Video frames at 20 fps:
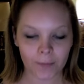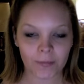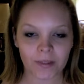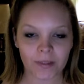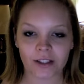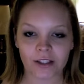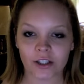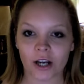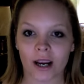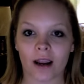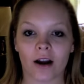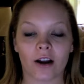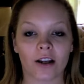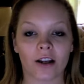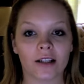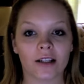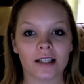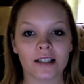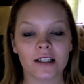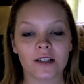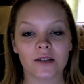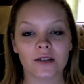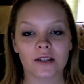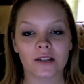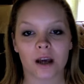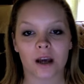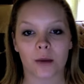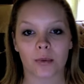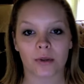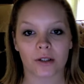it's great. All you need to do is
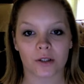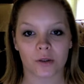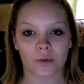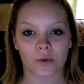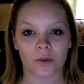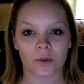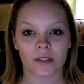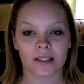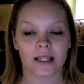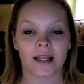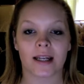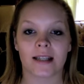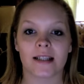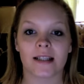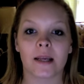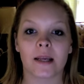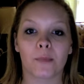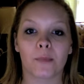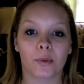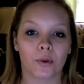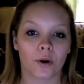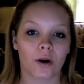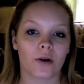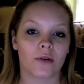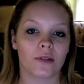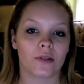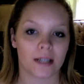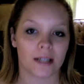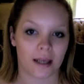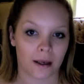a couple of tools. It is a
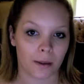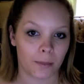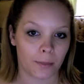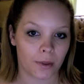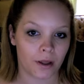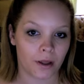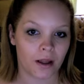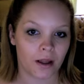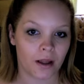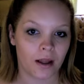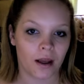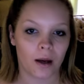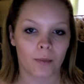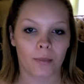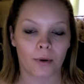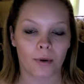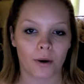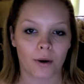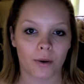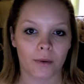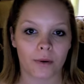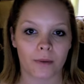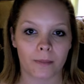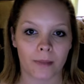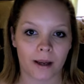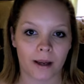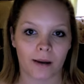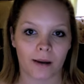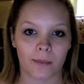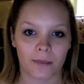pro tip, a pro
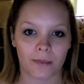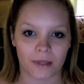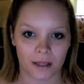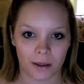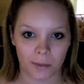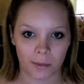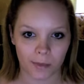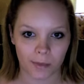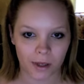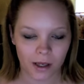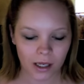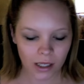makeup tip.